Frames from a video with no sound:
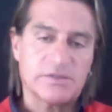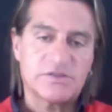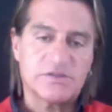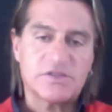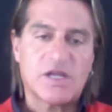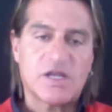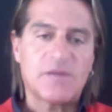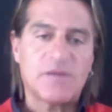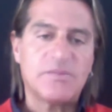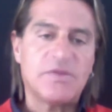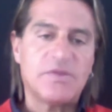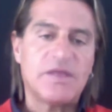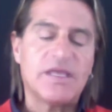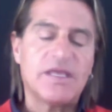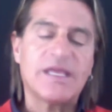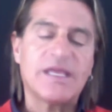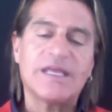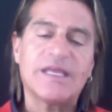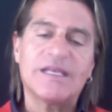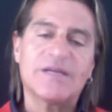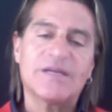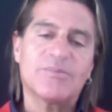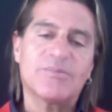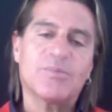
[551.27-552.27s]
something
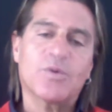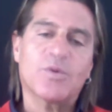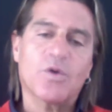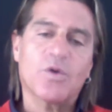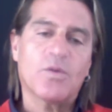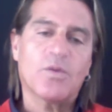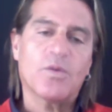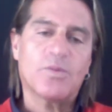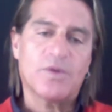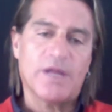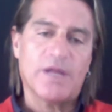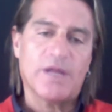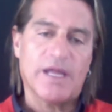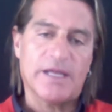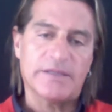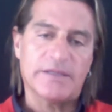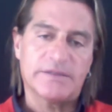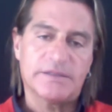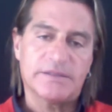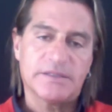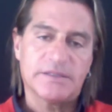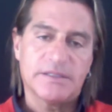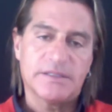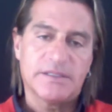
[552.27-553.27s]

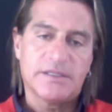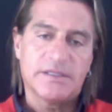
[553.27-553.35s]
inappropriate,